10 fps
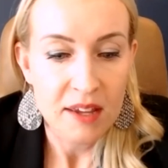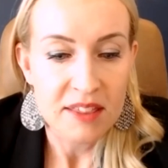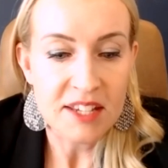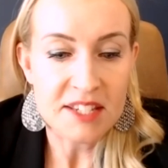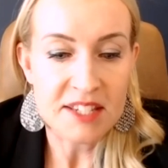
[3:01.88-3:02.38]

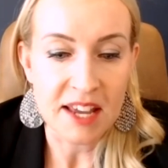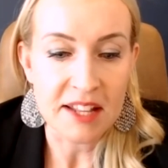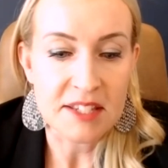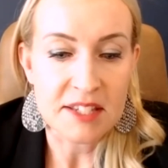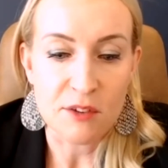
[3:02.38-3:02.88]
This
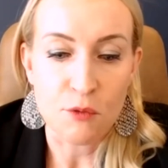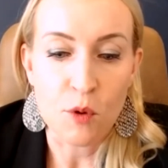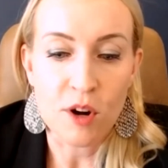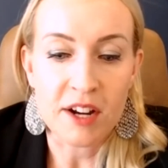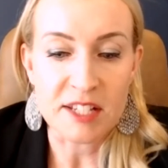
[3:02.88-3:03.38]
sense of
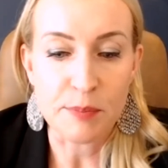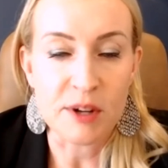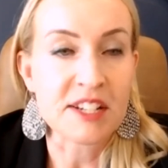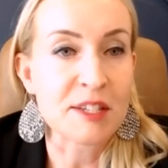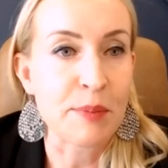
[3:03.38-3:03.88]
work as
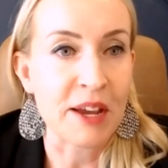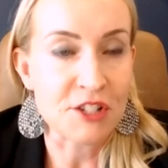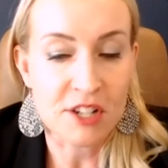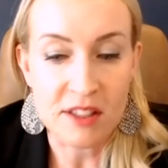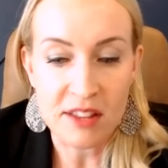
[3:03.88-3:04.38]

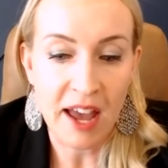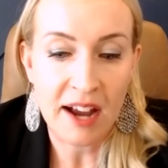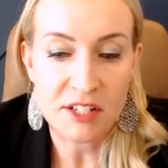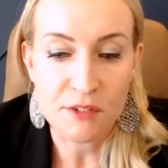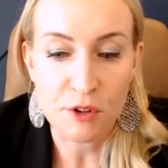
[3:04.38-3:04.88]
participation in
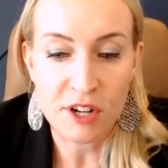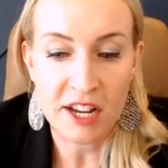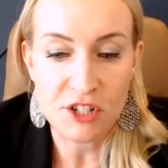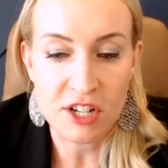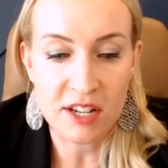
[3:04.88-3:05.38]
act of
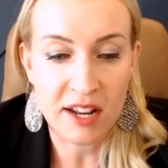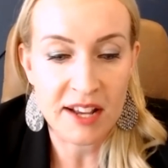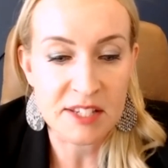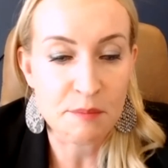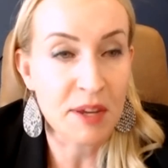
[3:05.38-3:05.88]
creation
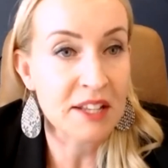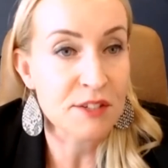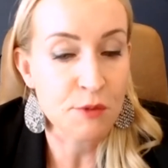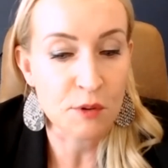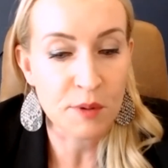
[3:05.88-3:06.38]
as a means
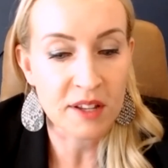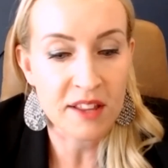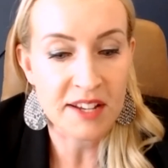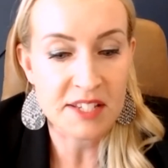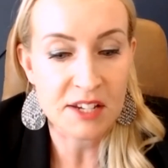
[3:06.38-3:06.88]
for
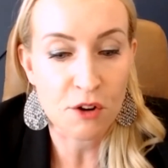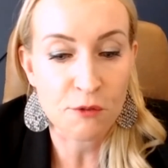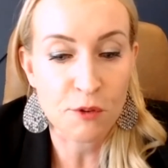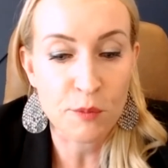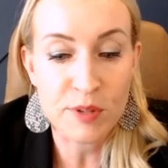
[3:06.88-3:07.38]
realizing our
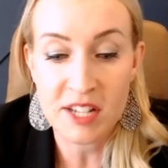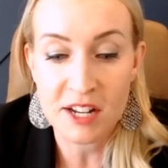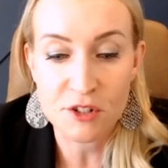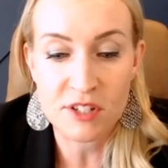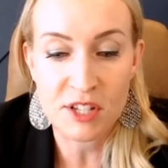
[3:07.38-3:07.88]
full
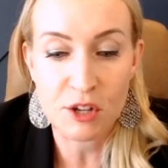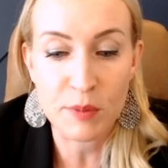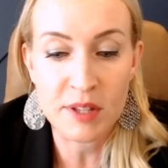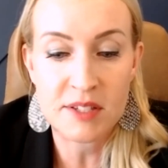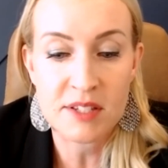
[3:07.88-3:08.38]
potential as
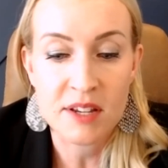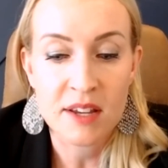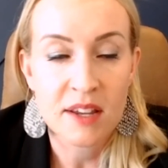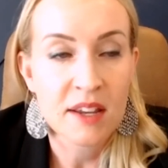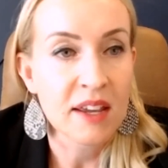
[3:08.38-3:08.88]
humans,
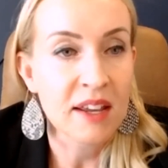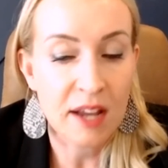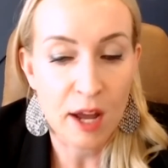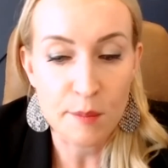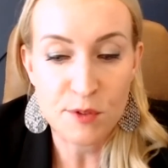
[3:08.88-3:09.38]
it
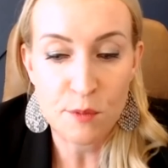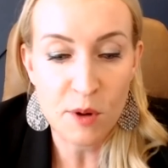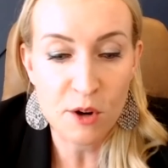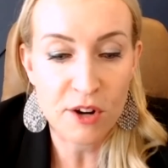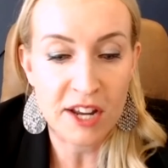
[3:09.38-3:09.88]
comes from
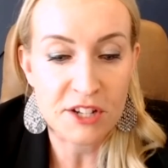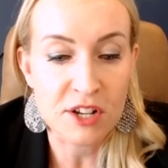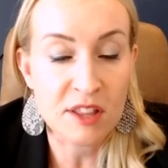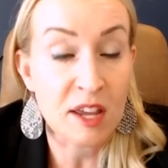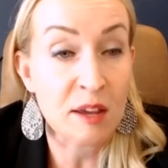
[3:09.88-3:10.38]
our creation
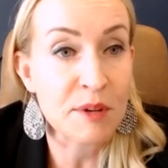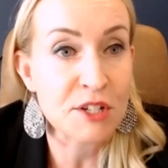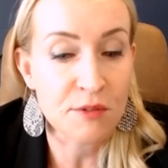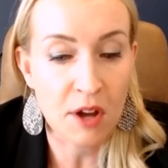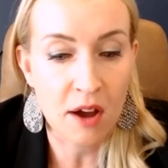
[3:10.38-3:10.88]
in the image
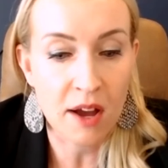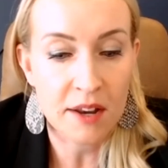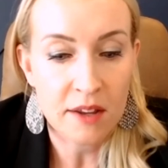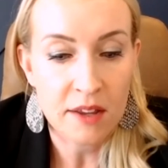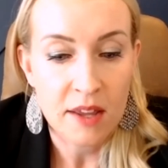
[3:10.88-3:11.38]
of God
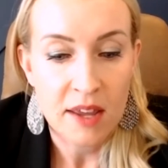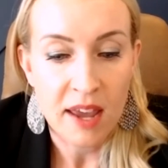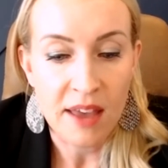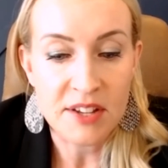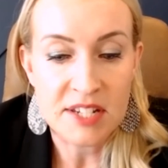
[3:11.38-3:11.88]

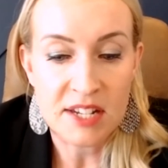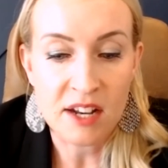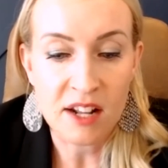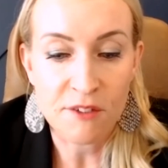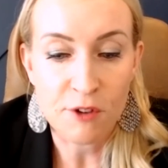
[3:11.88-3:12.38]
and the
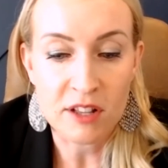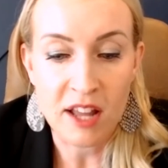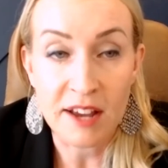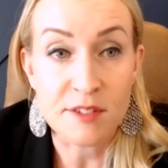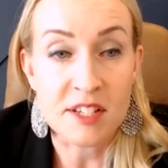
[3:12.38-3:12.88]
dignity of our
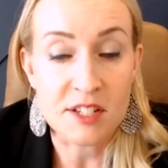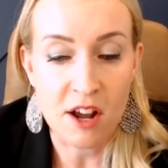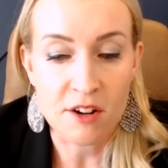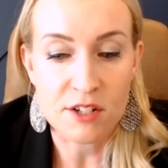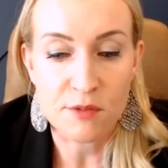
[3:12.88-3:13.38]
lives as
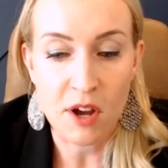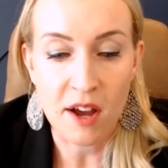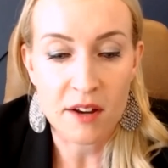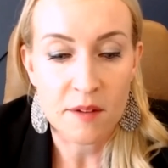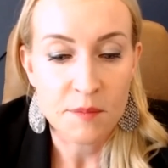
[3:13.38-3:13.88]
daughters of God.